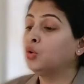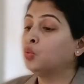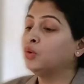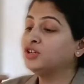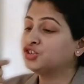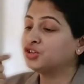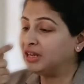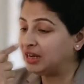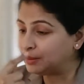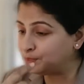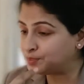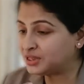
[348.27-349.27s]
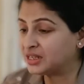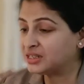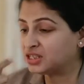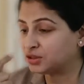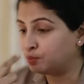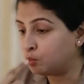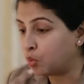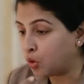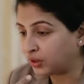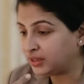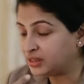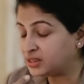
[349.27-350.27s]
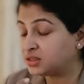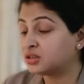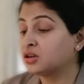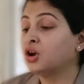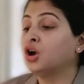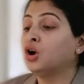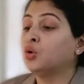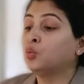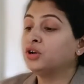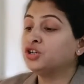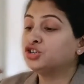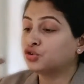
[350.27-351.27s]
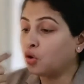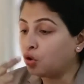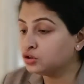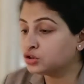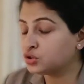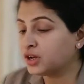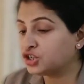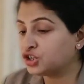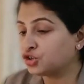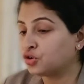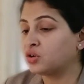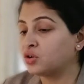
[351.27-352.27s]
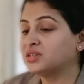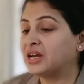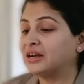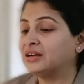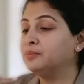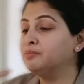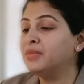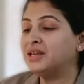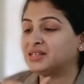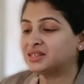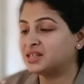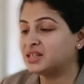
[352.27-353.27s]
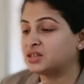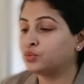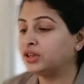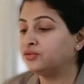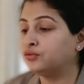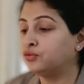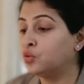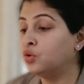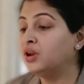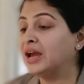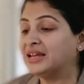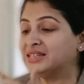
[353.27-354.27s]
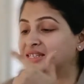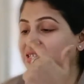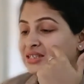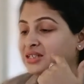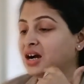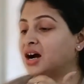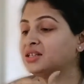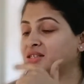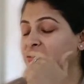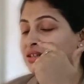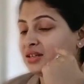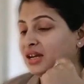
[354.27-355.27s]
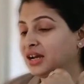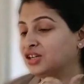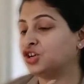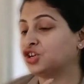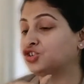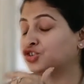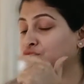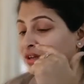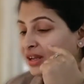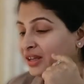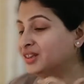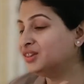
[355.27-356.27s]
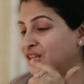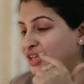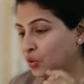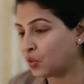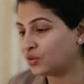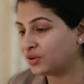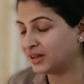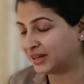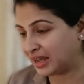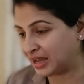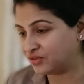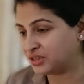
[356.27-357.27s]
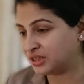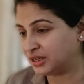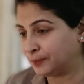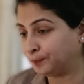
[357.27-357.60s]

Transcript: which keeps it moist, which also ensures that it mixes with food and starts the digestion in the oral cavity.